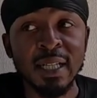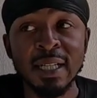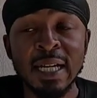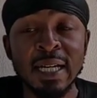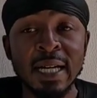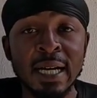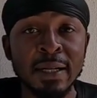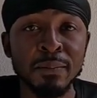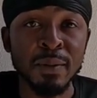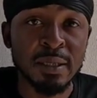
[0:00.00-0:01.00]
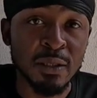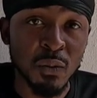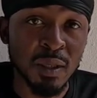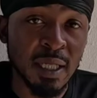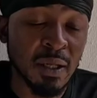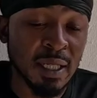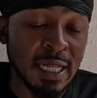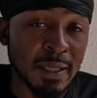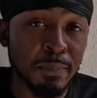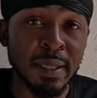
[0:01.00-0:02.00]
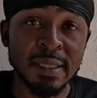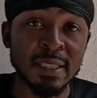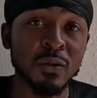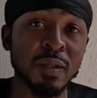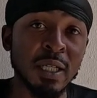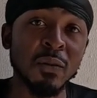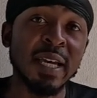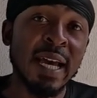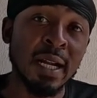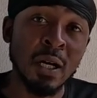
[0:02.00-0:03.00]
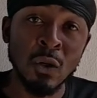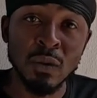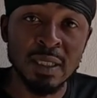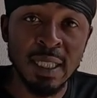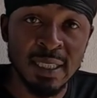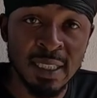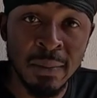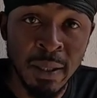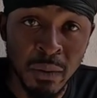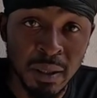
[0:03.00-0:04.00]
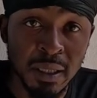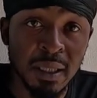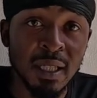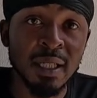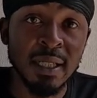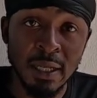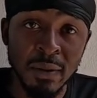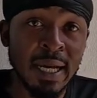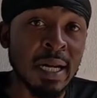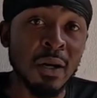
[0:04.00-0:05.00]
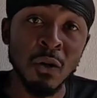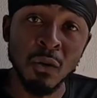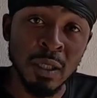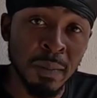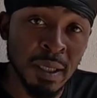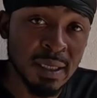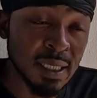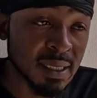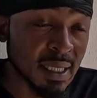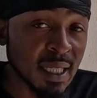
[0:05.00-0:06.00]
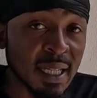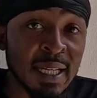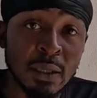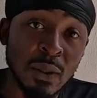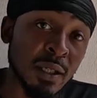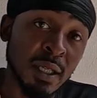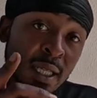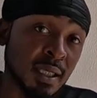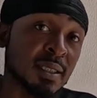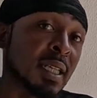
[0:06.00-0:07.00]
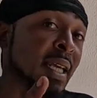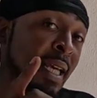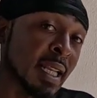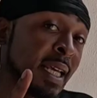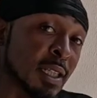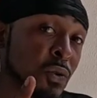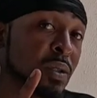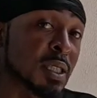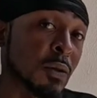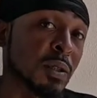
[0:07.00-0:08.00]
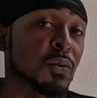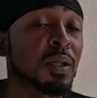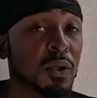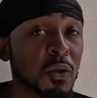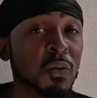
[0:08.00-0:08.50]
A lot of our missions were killed. A lot of businesses were killed. We had our own cities in America. Yeah, we had our own communities. That's why you see the hidden history series we do.